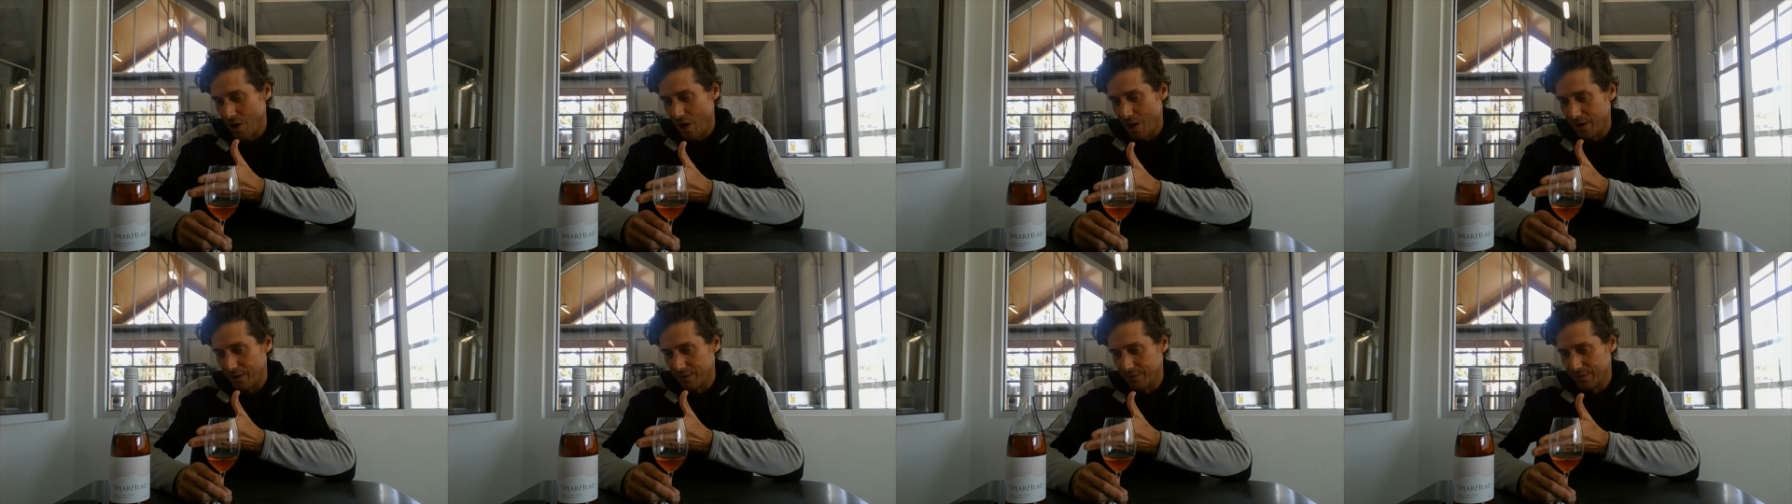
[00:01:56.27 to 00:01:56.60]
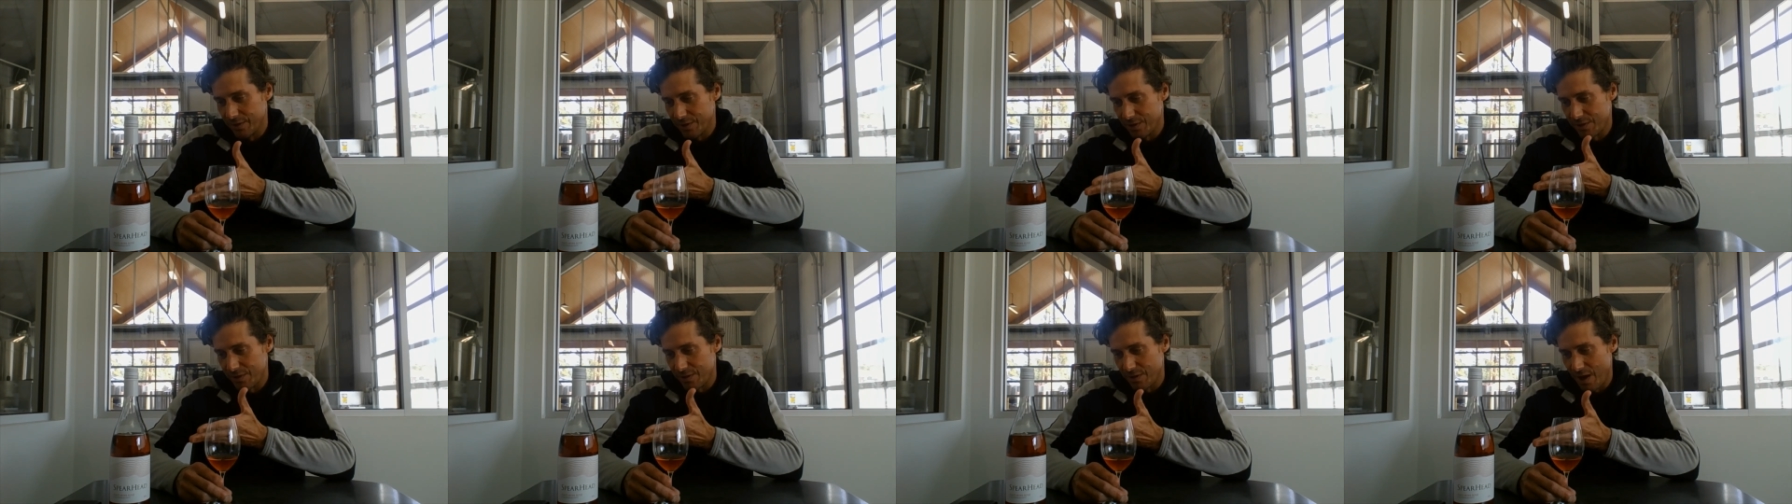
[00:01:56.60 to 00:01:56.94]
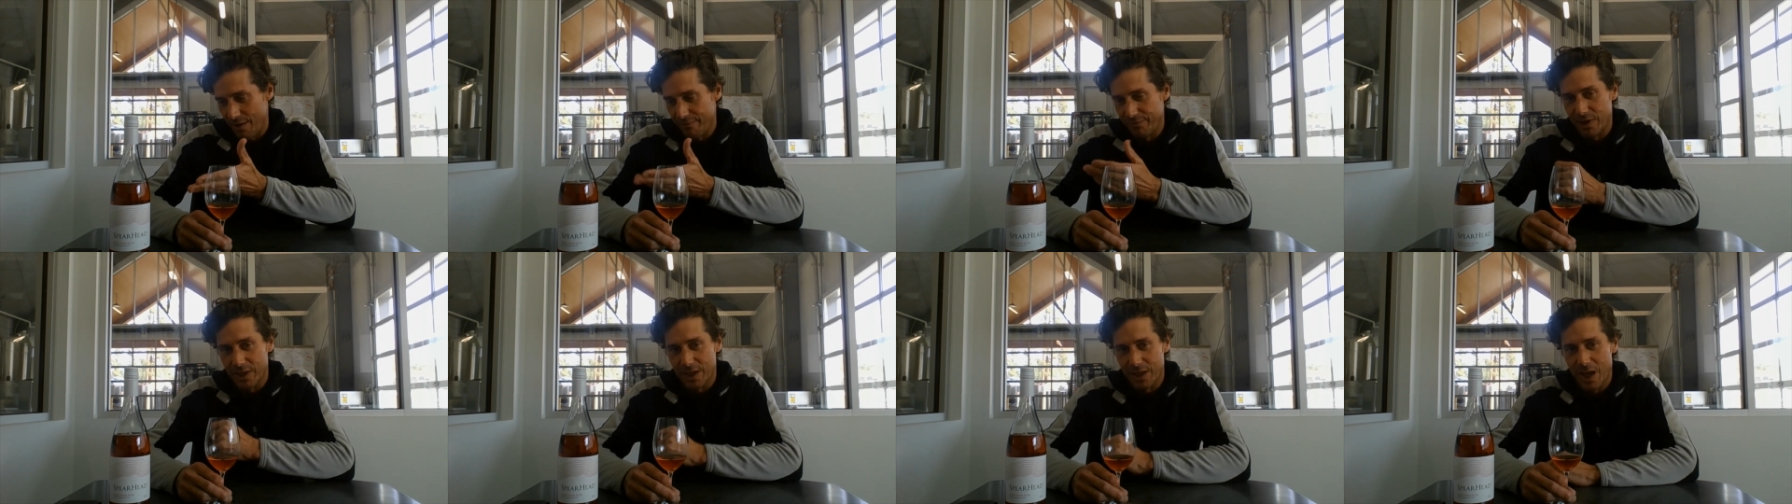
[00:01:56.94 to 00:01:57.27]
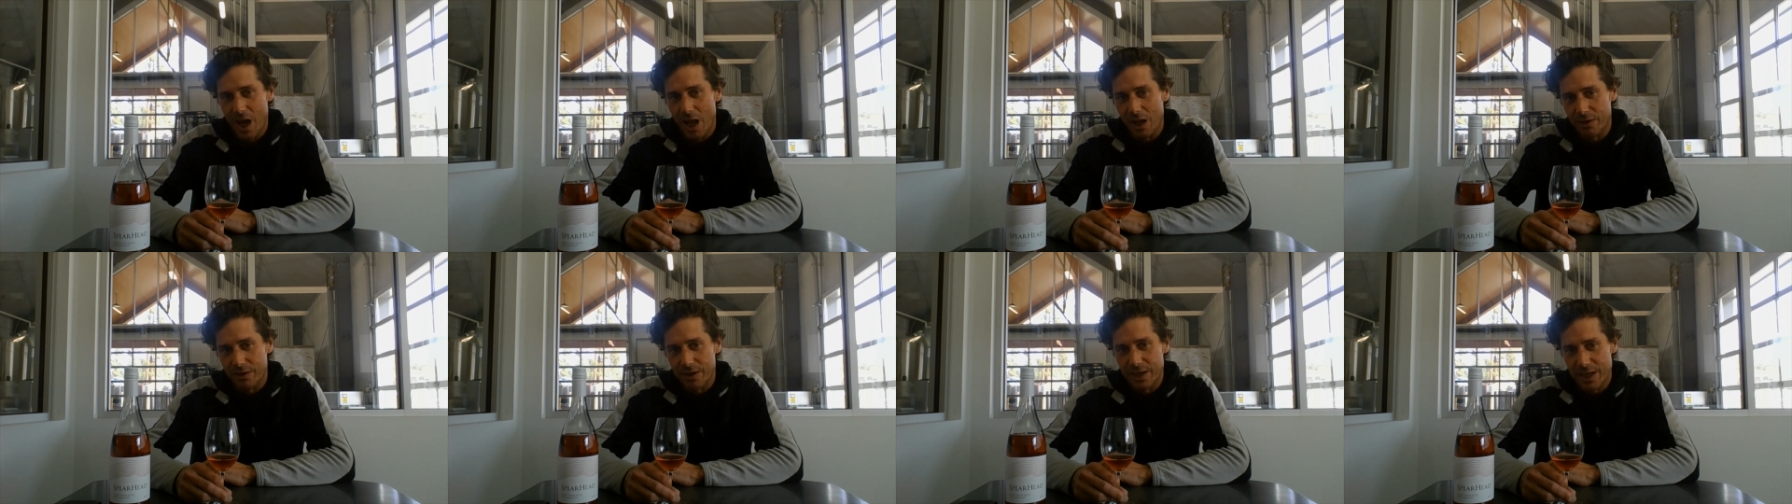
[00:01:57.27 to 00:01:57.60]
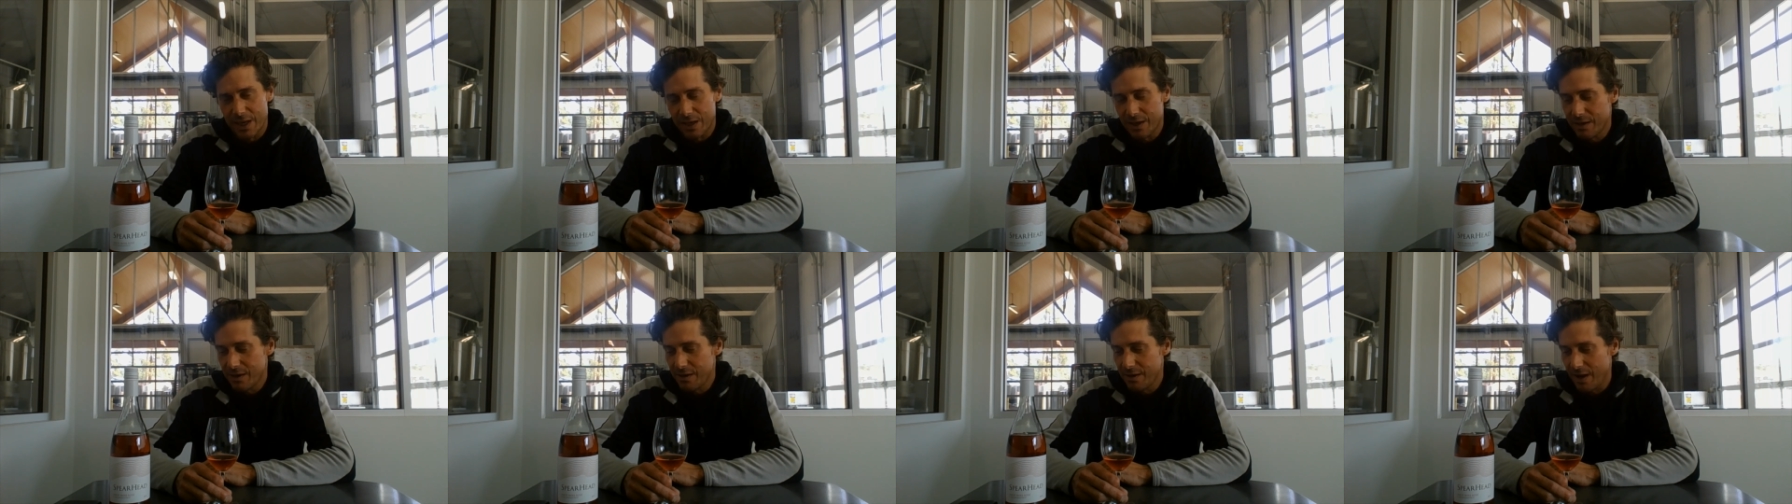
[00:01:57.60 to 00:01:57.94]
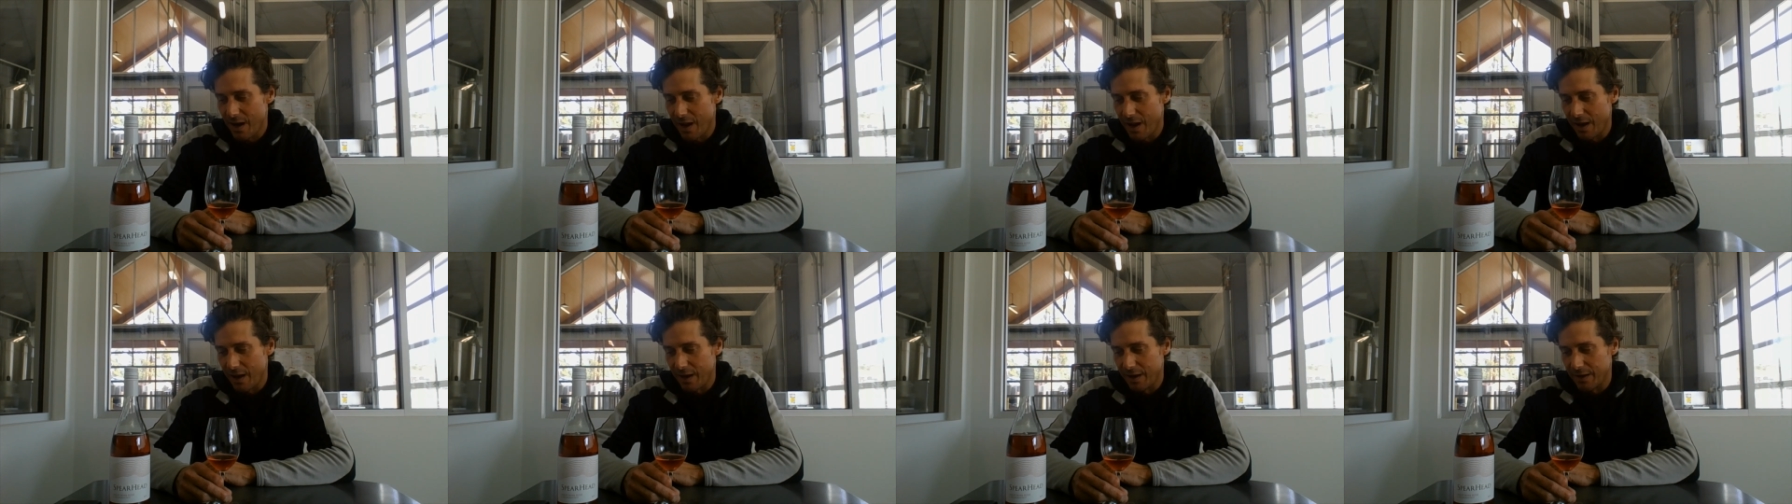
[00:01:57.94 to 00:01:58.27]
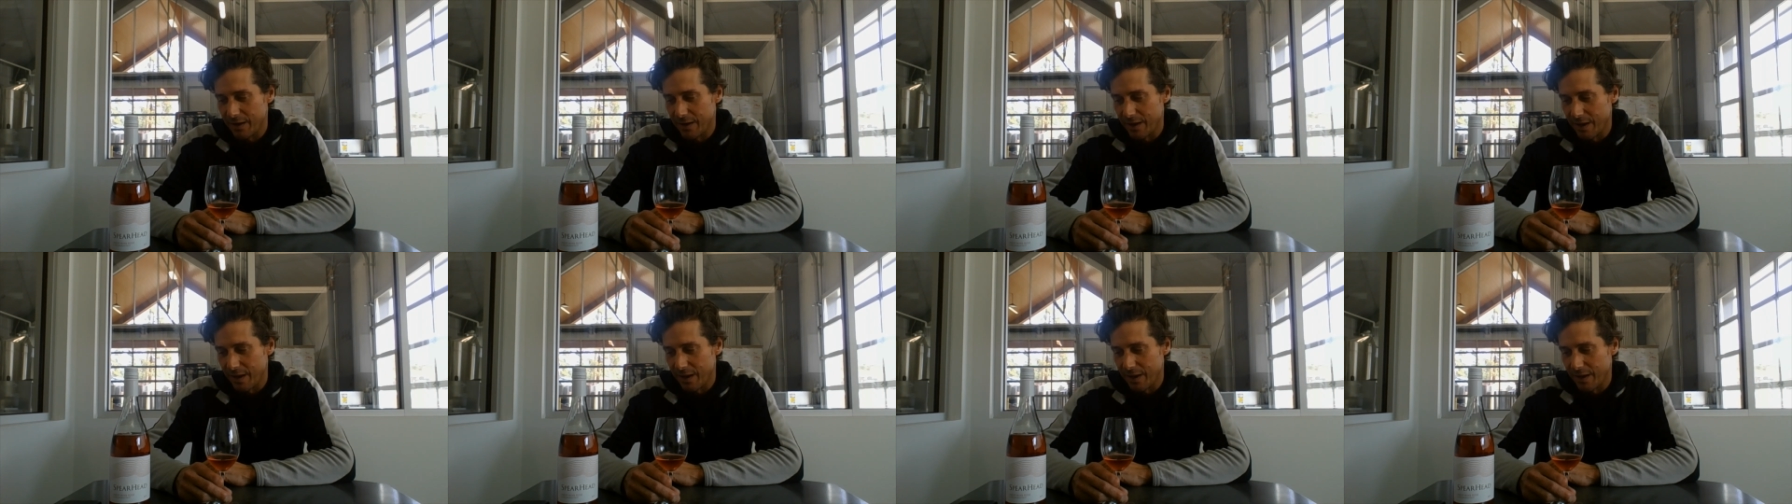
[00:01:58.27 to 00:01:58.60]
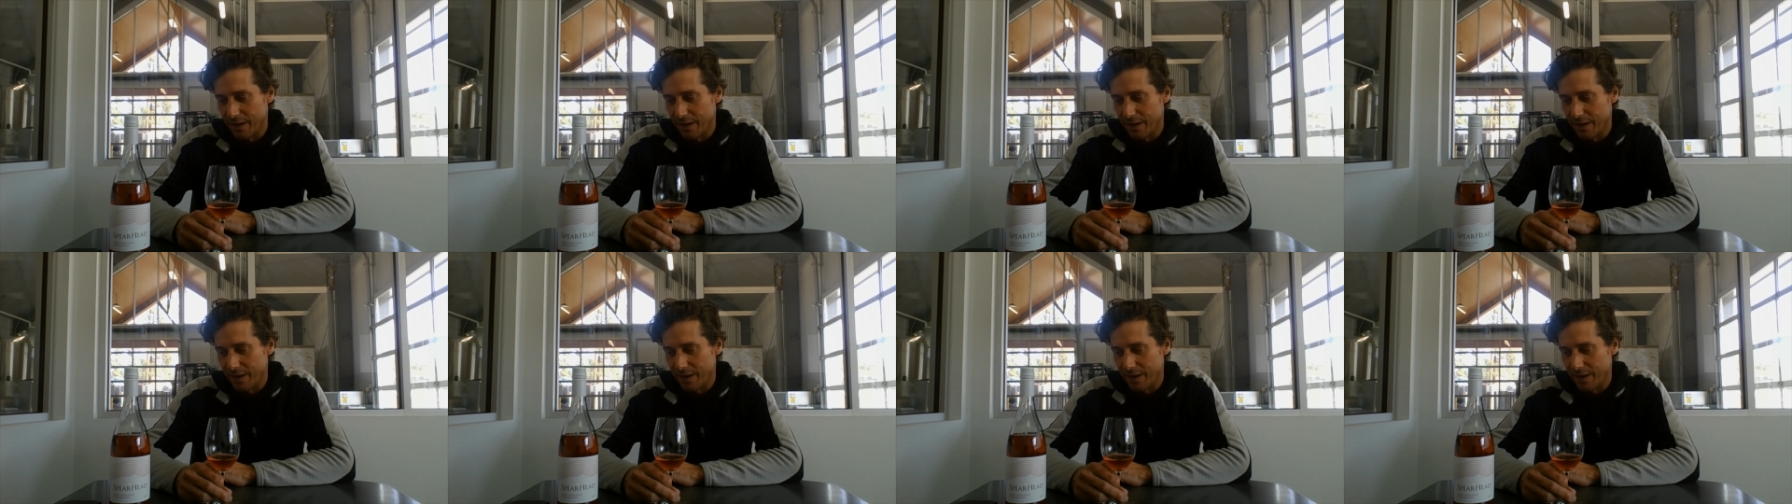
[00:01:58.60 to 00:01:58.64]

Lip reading: got this lovely color here, and